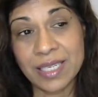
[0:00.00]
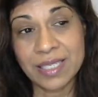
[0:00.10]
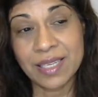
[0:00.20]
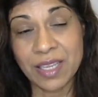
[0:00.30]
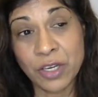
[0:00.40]

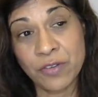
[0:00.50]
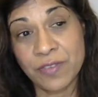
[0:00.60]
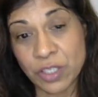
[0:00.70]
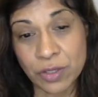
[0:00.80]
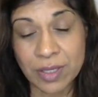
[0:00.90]
into the new
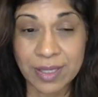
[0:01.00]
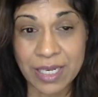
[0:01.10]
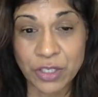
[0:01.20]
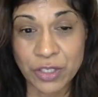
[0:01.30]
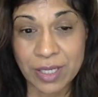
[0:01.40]

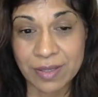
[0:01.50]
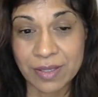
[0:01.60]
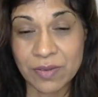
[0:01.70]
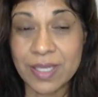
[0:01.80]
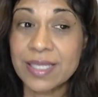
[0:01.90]
visualization. So